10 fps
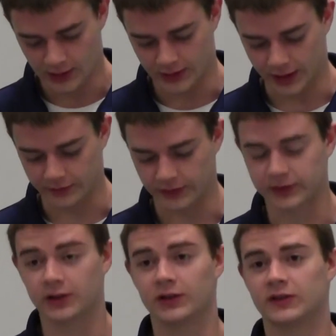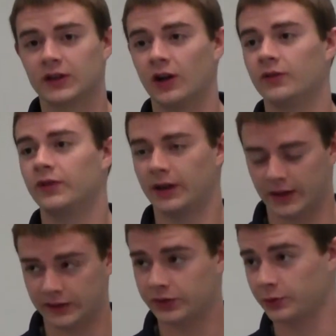Conflict theory itself
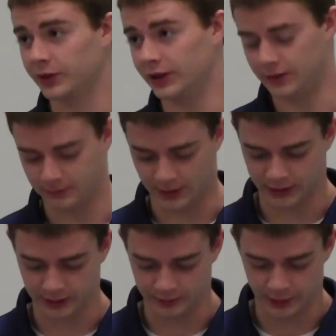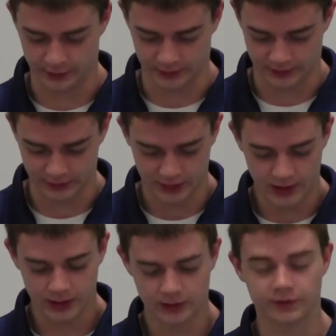has three main components.
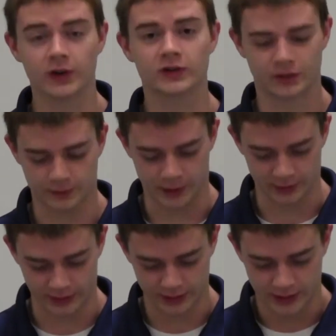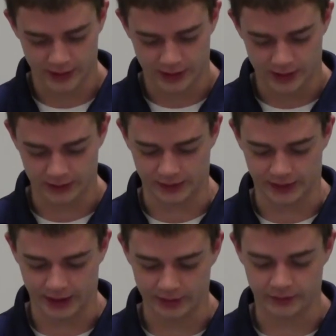The first component is
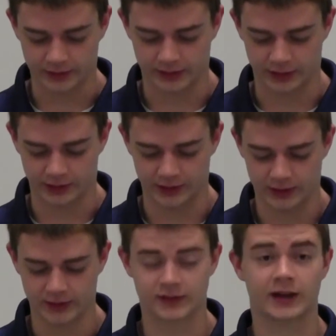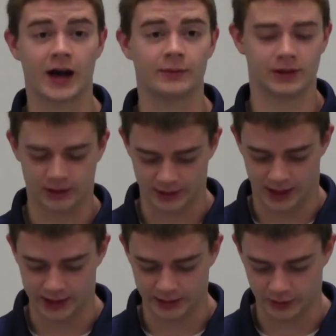that conflict theory is a common and
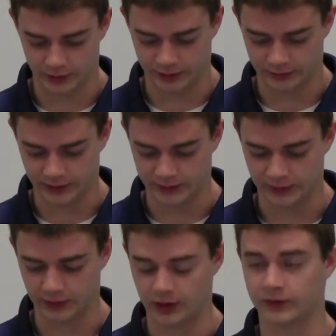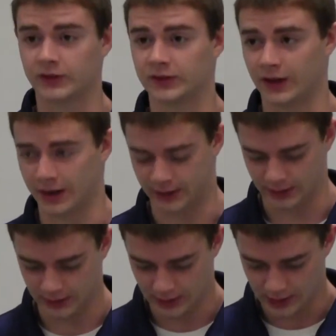ongoing feature of society.
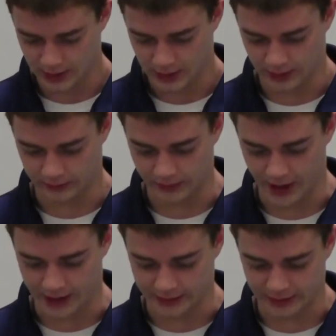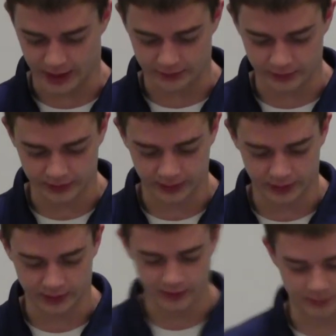In fact, conflict
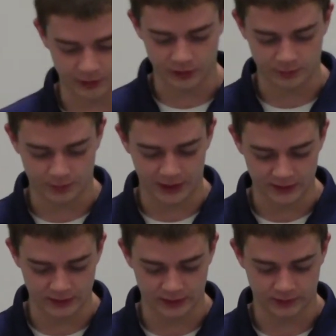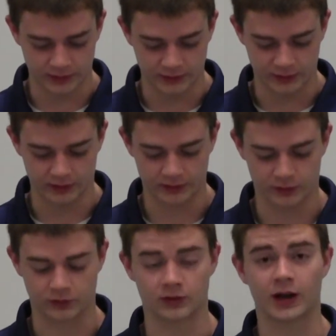theory is the most basic feature of
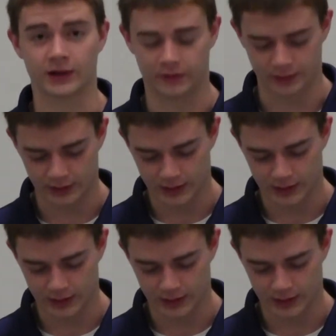social life.